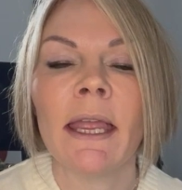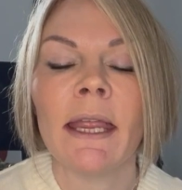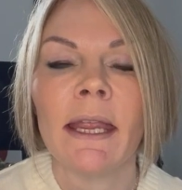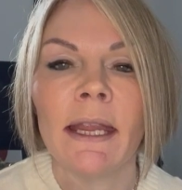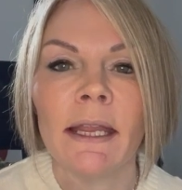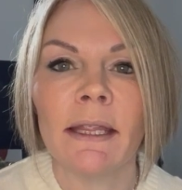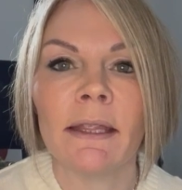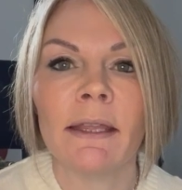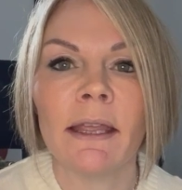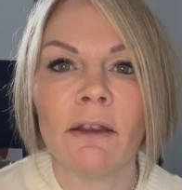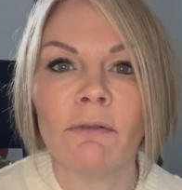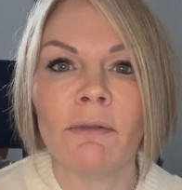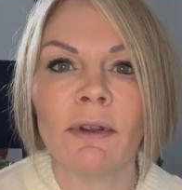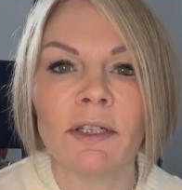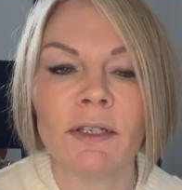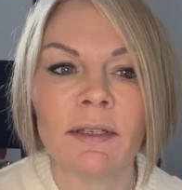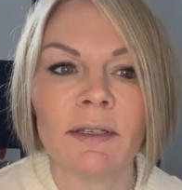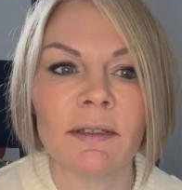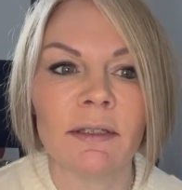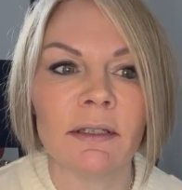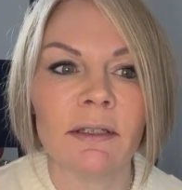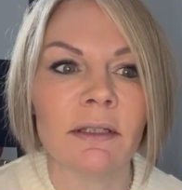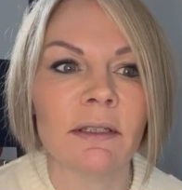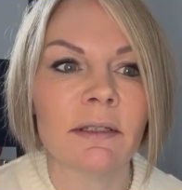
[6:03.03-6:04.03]
in their
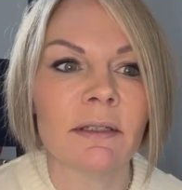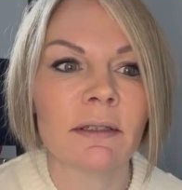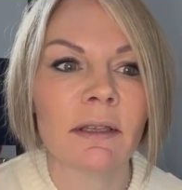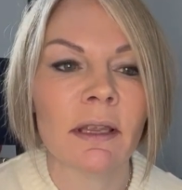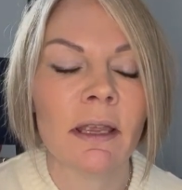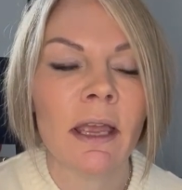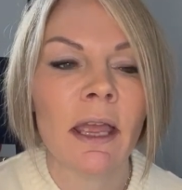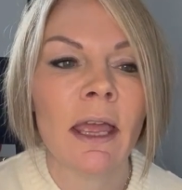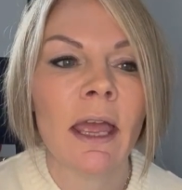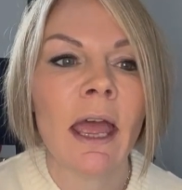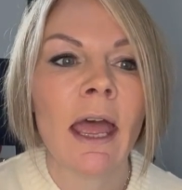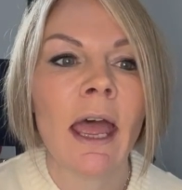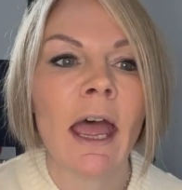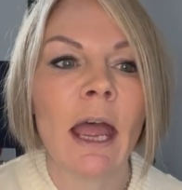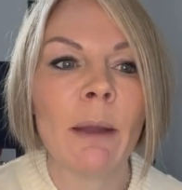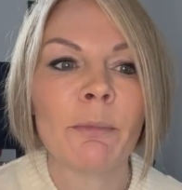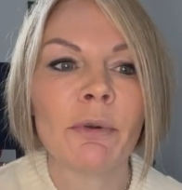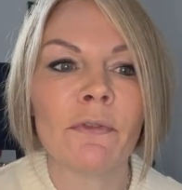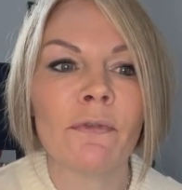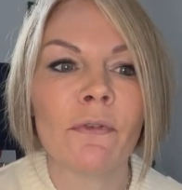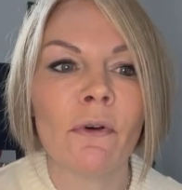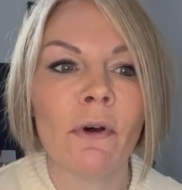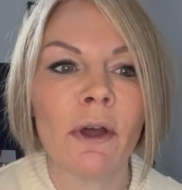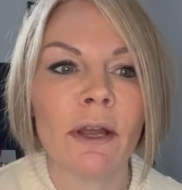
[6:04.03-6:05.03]
registers, and
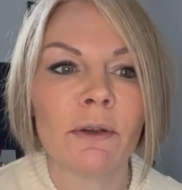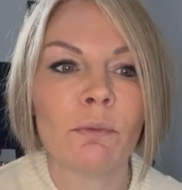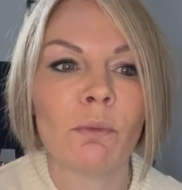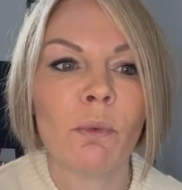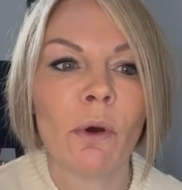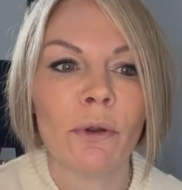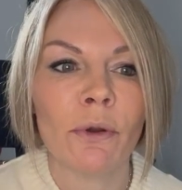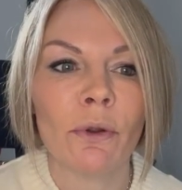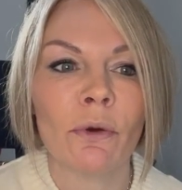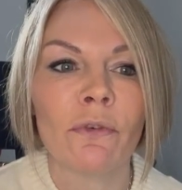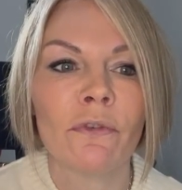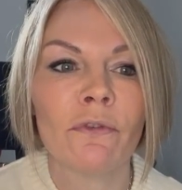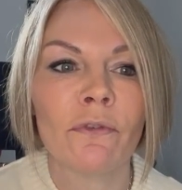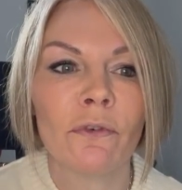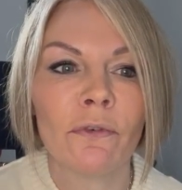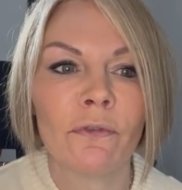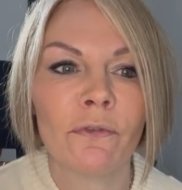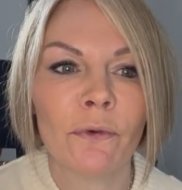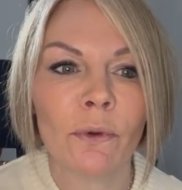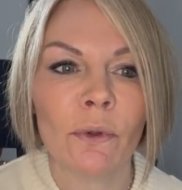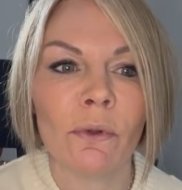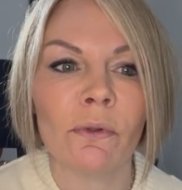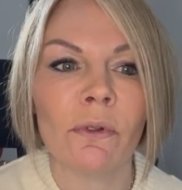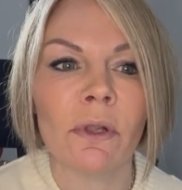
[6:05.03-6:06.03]
provide one-off
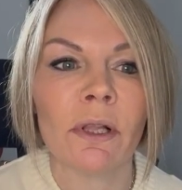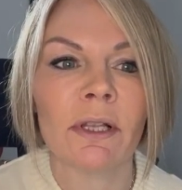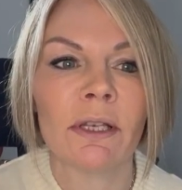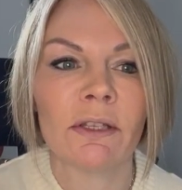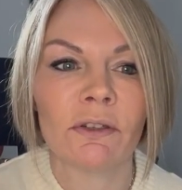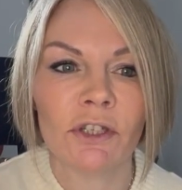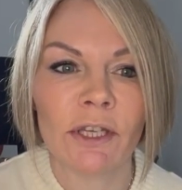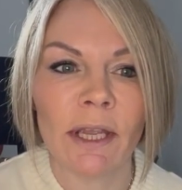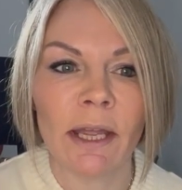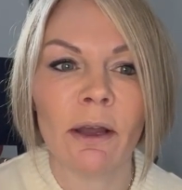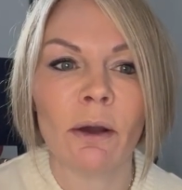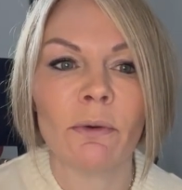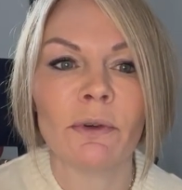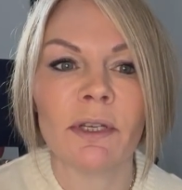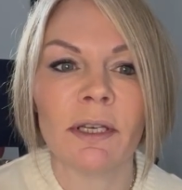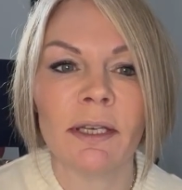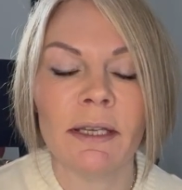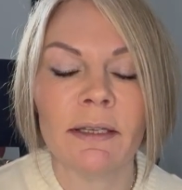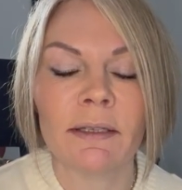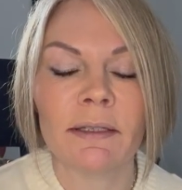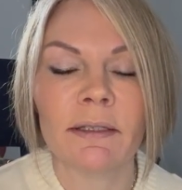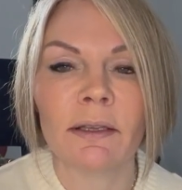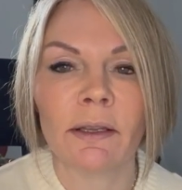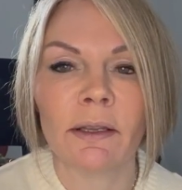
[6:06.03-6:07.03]
full shareholder
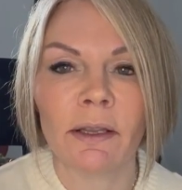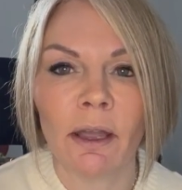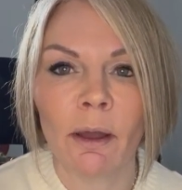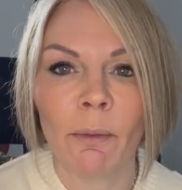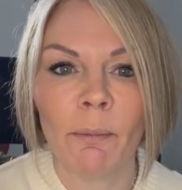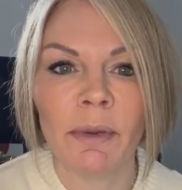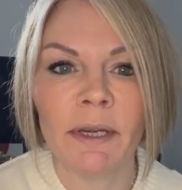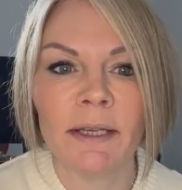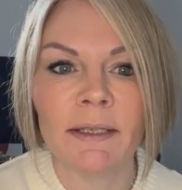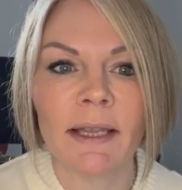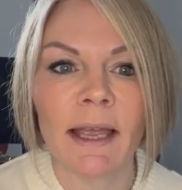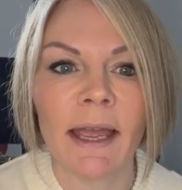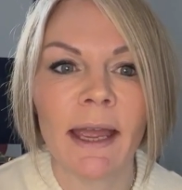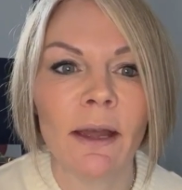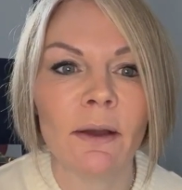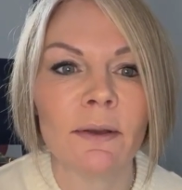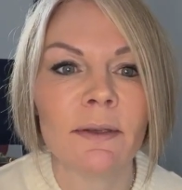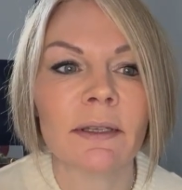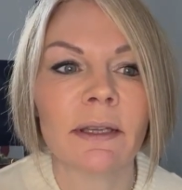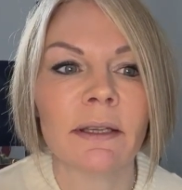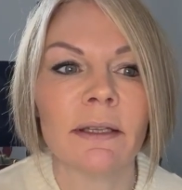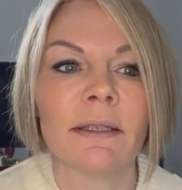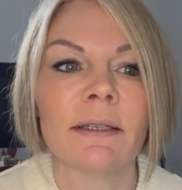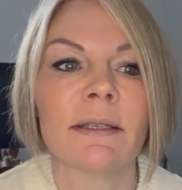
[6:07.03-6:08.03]
lists so Companies
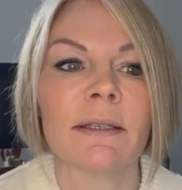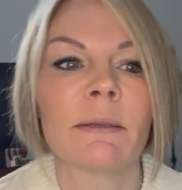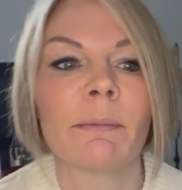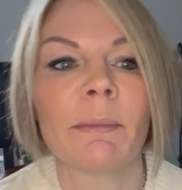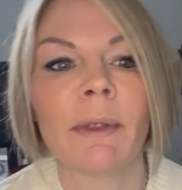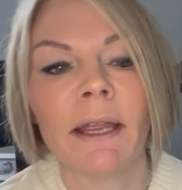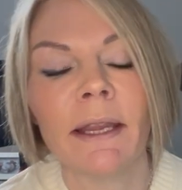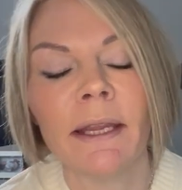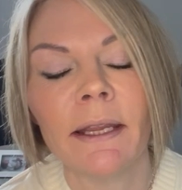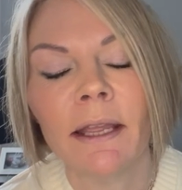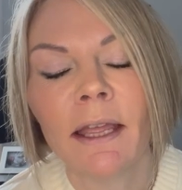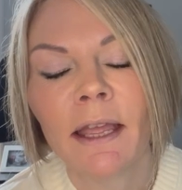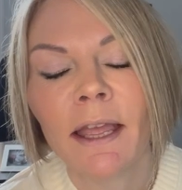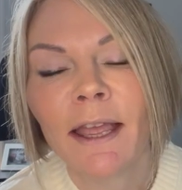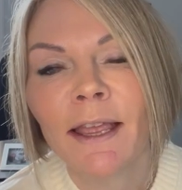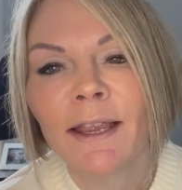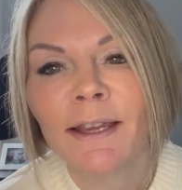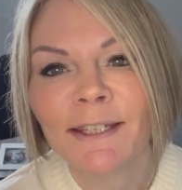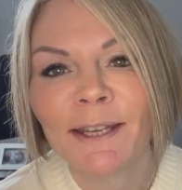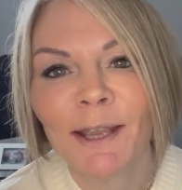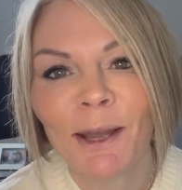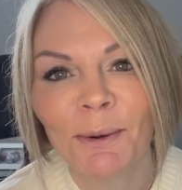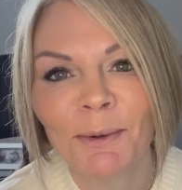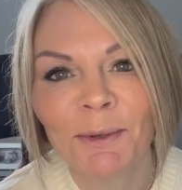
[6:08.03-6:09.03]
House can display
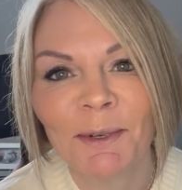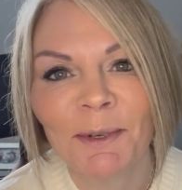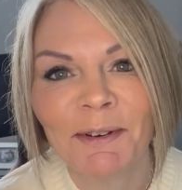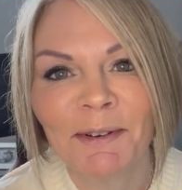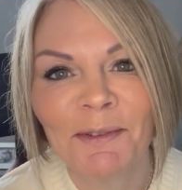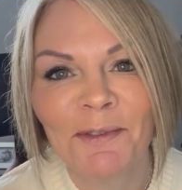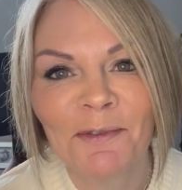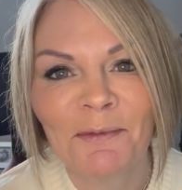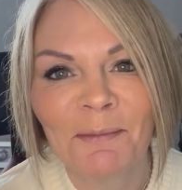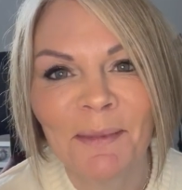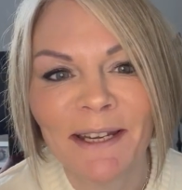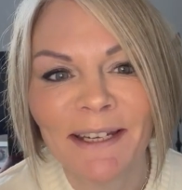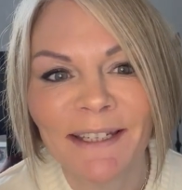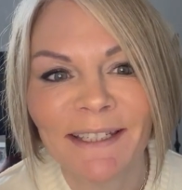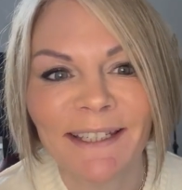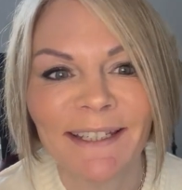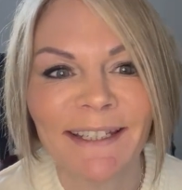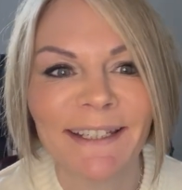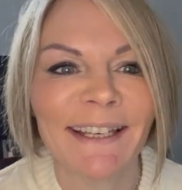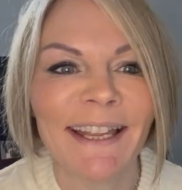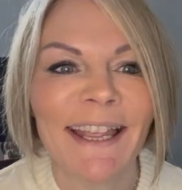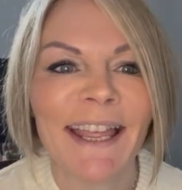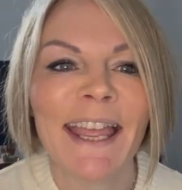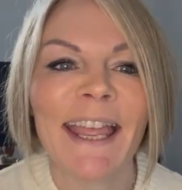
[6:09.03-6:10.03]
shareholder
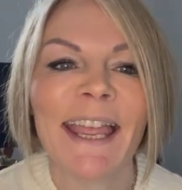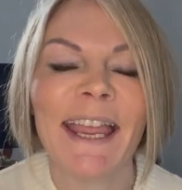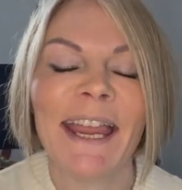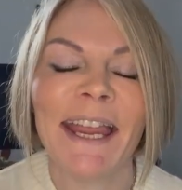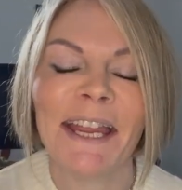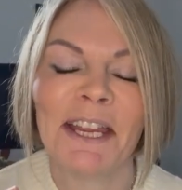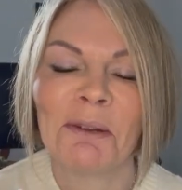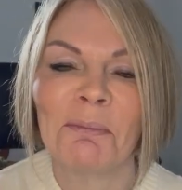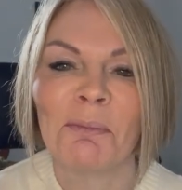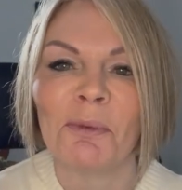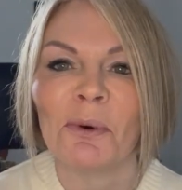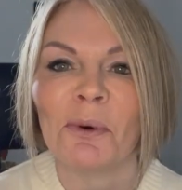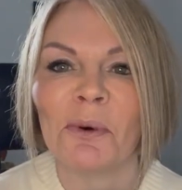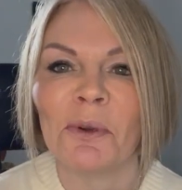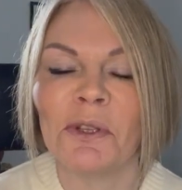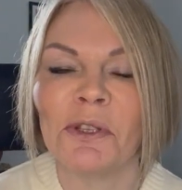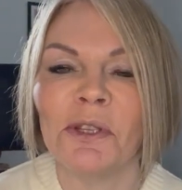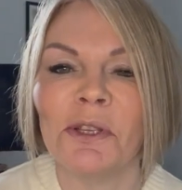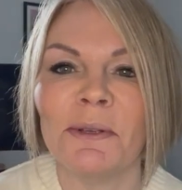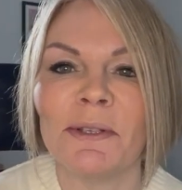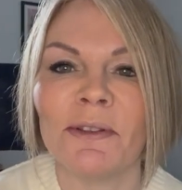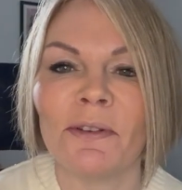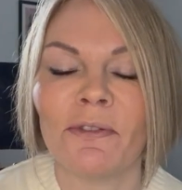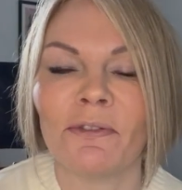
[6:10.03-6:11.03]
information in a more
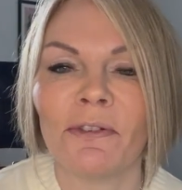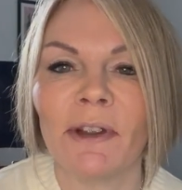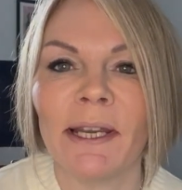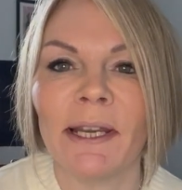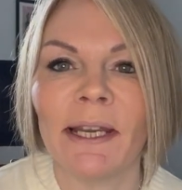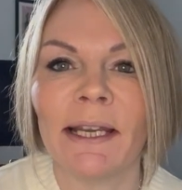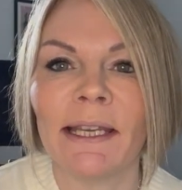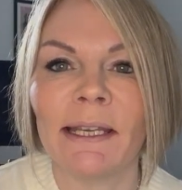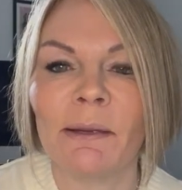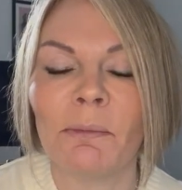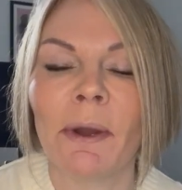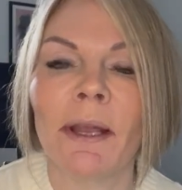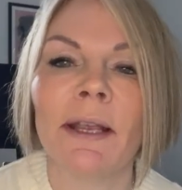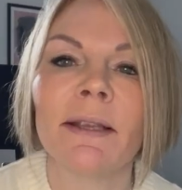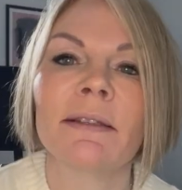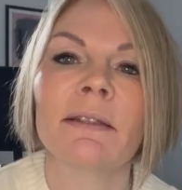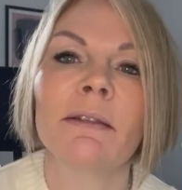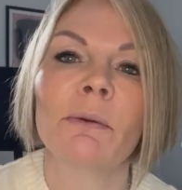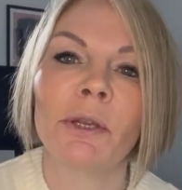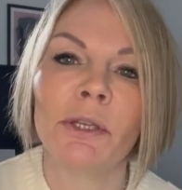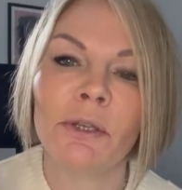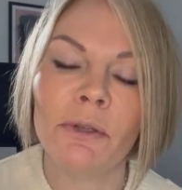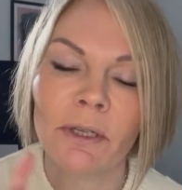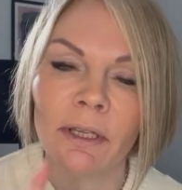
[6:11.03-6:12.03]
user-friendly way, so
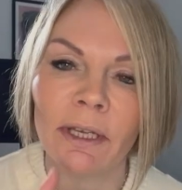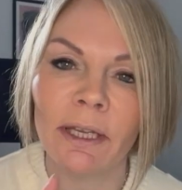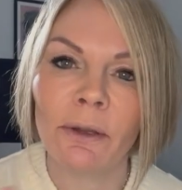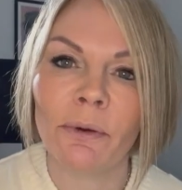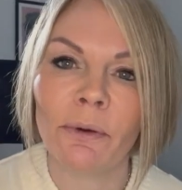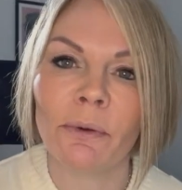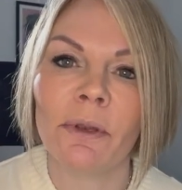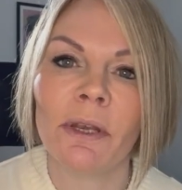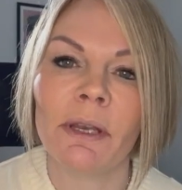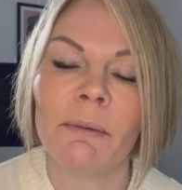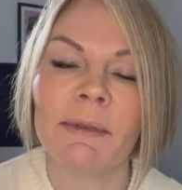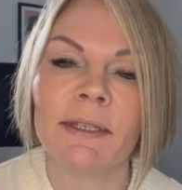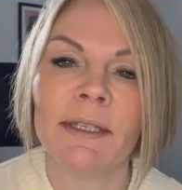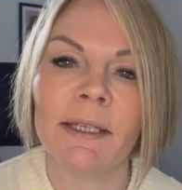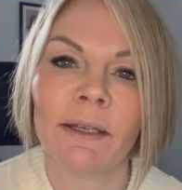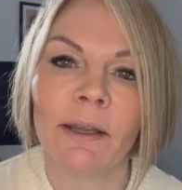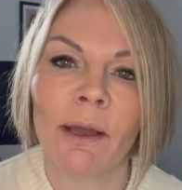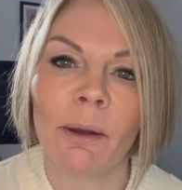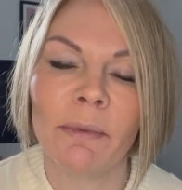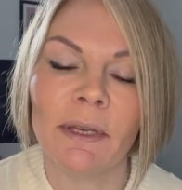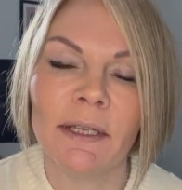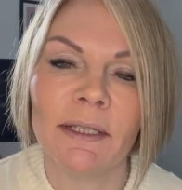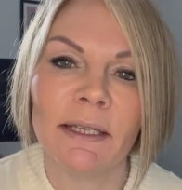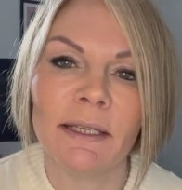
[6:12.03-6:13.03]
that when you click on a limited
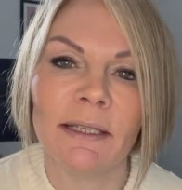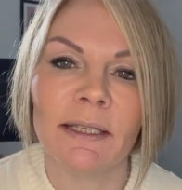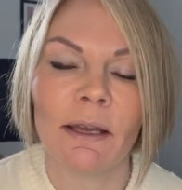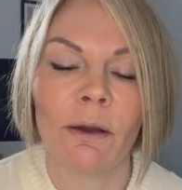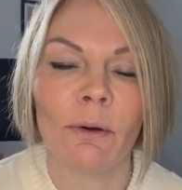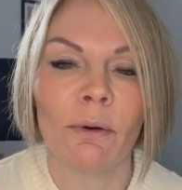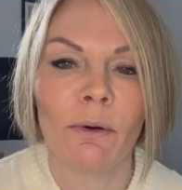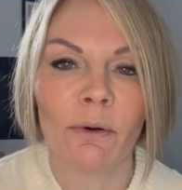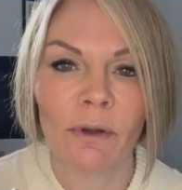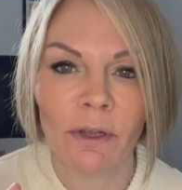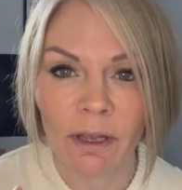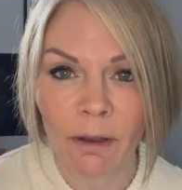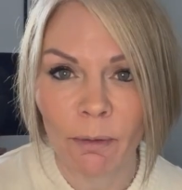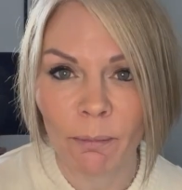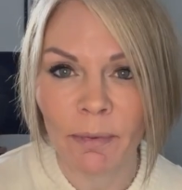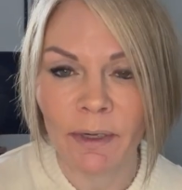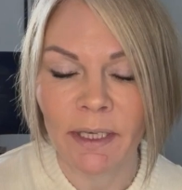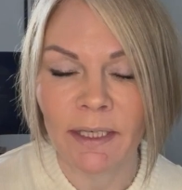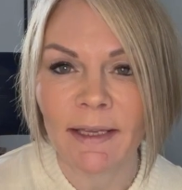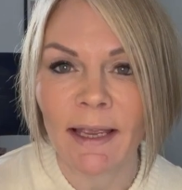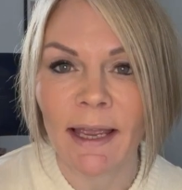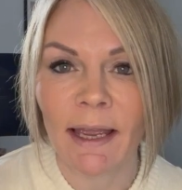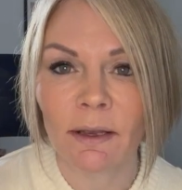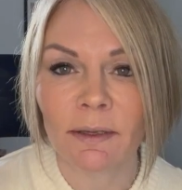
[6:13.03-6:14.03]
company detail on
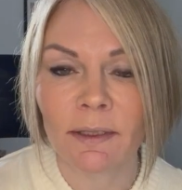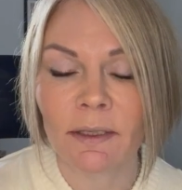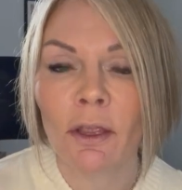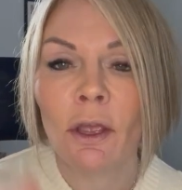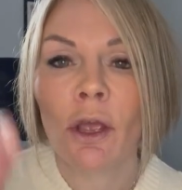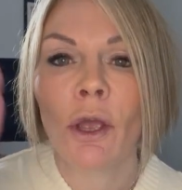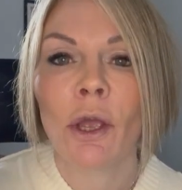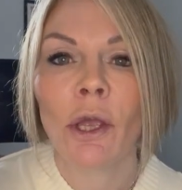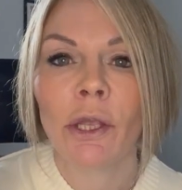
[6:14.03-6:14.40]
Companies House,